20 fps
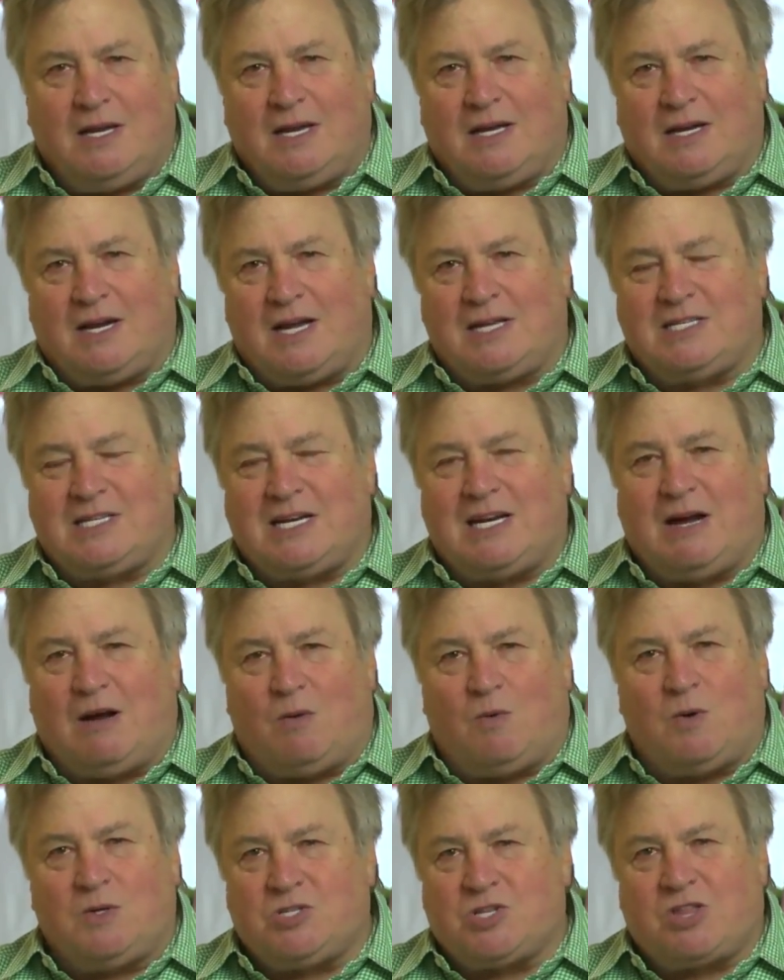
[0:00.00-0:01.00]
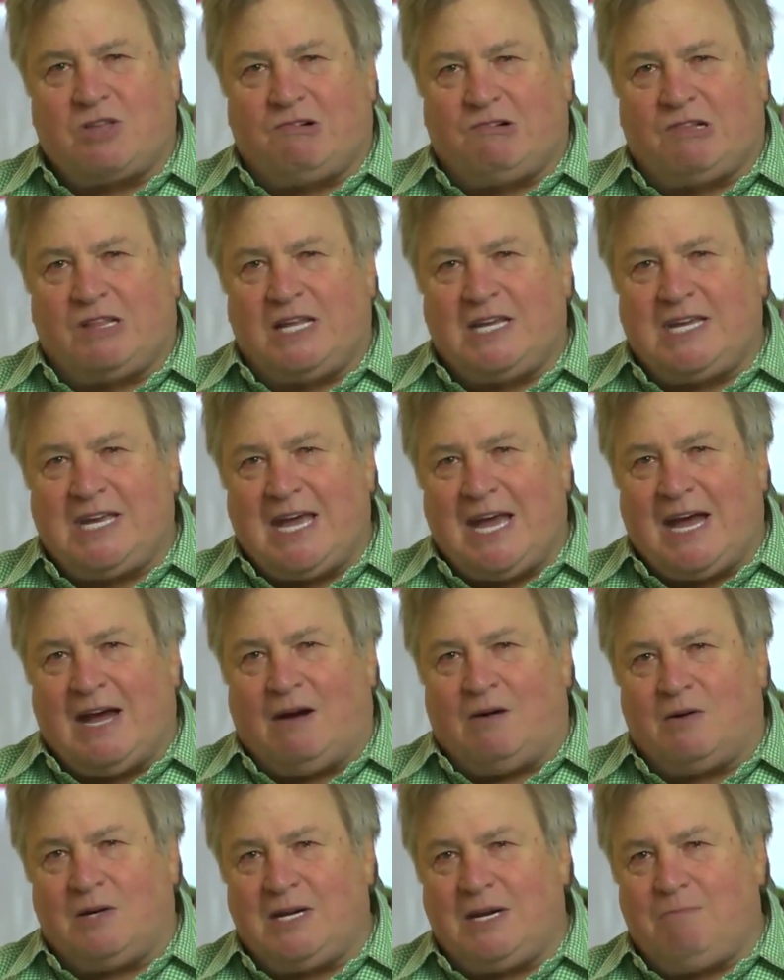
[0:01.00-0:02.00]
And Eisenhower was thoroughly
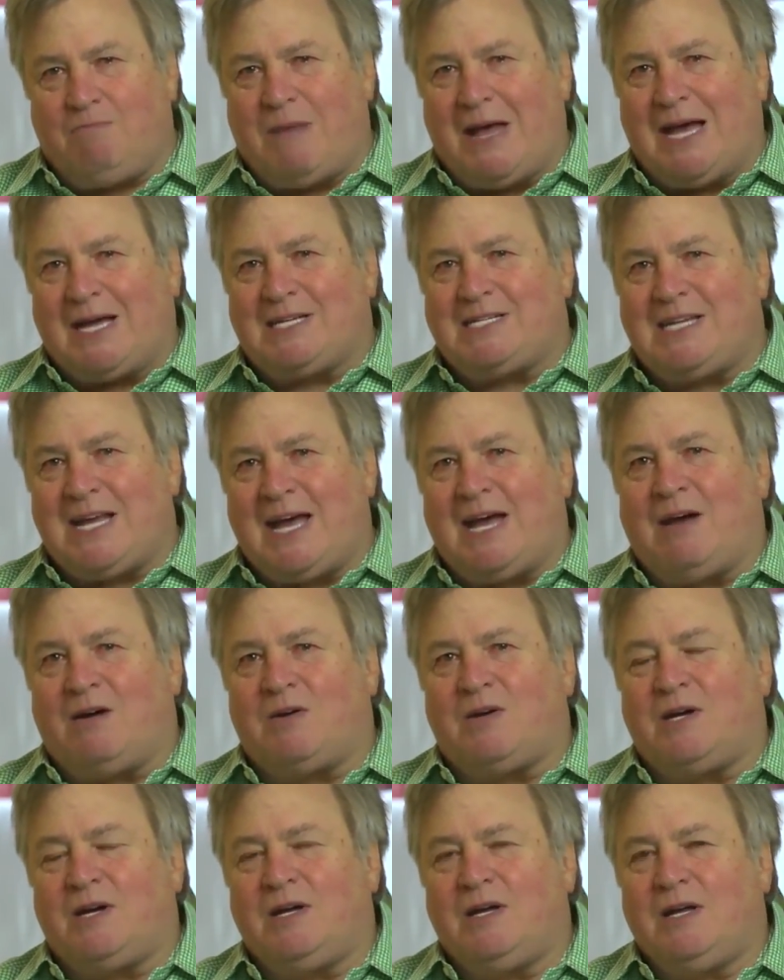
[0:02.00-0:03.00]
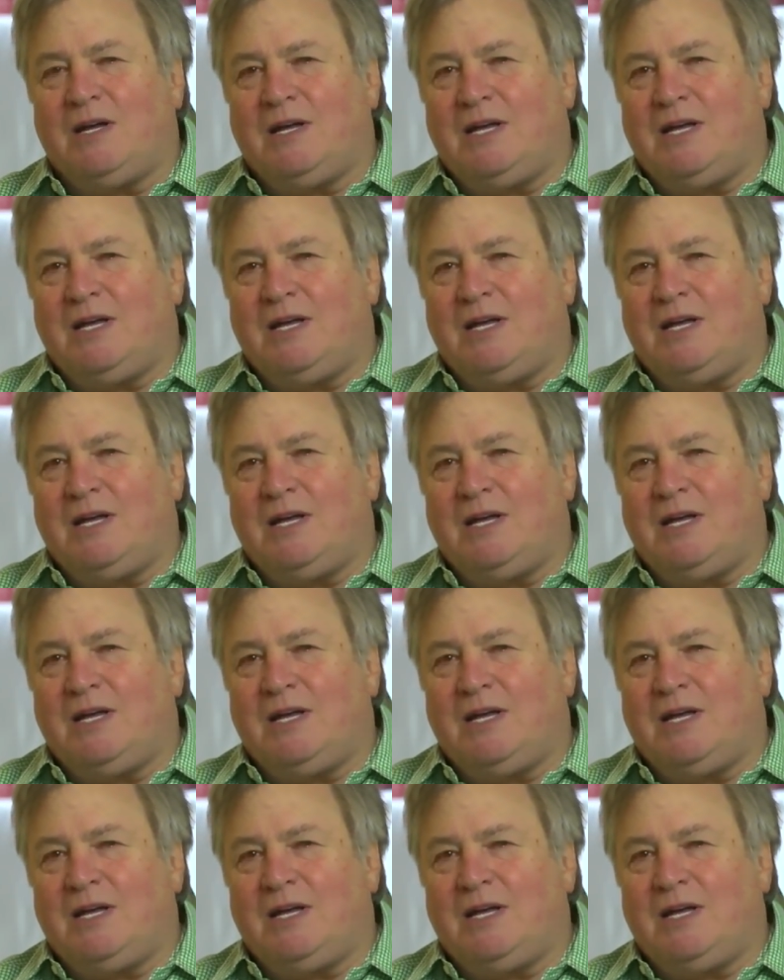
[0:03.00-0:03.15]
cowed. He backed down.